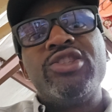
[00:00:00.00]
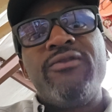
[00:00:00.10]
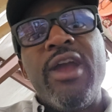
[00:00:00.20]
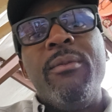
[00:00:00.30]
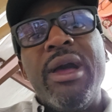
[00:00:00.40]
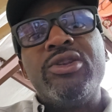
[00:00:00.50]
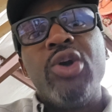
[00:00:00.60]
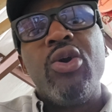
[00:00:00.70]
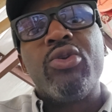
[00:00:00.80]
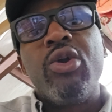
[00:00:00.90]
just found my
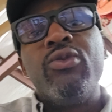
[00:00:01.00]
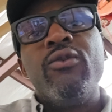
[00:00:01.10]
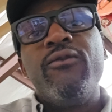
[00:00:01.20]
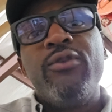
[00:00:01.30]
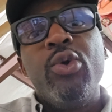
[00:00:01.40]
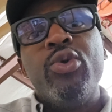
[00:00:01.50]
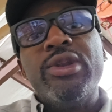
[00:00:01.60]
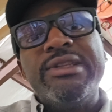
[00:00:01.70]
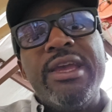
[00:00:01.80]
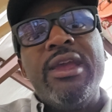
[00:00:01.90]
daughter on the
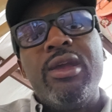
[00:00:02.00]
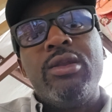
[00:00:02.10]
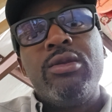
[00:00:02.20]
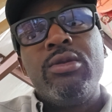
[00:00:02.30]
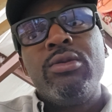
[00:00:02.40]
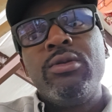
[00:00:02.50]
floor dead.